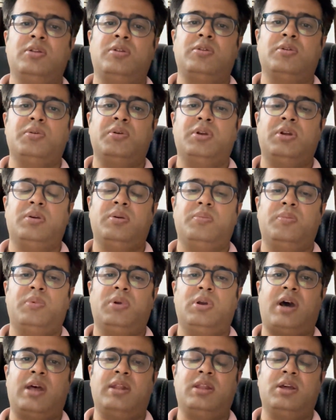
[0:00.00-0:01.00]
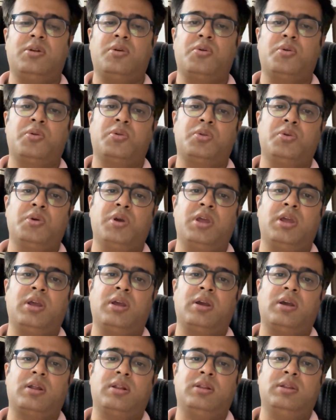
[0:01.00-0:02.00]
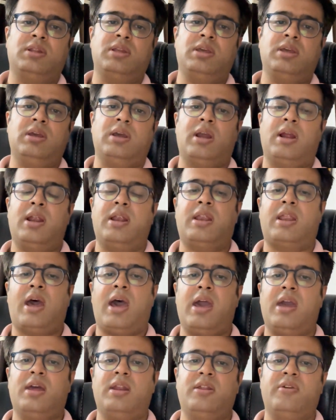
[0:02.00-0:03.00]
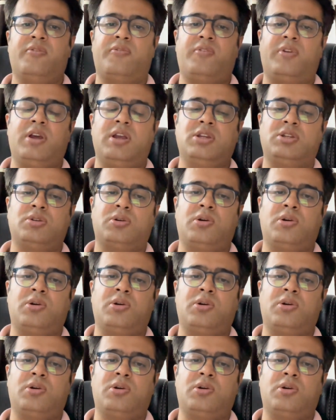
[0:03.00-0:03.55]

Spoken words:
So rather doing the entire refresh